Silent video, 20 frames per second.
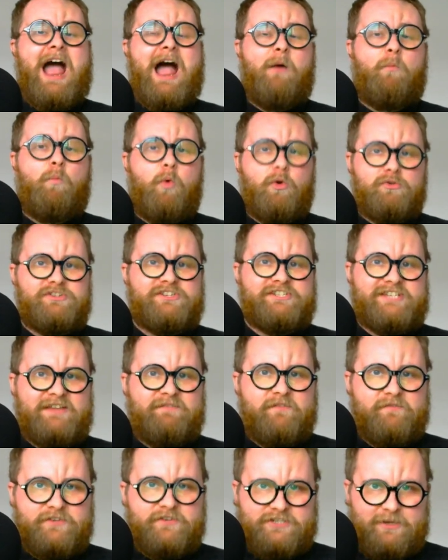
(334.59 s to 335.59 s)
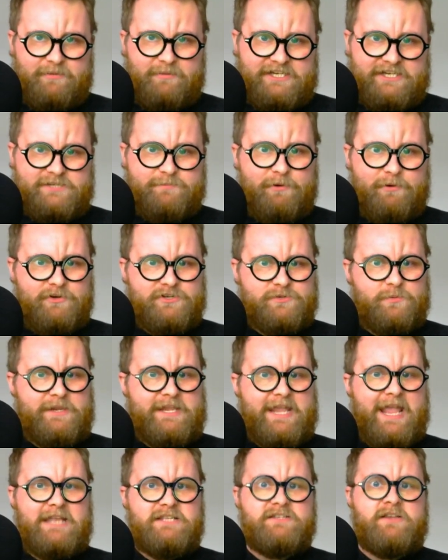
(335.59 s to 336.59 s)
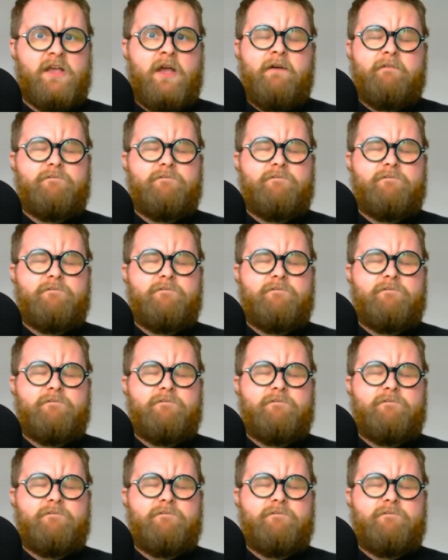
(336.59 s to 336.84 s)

and want to save it for double experience weekends,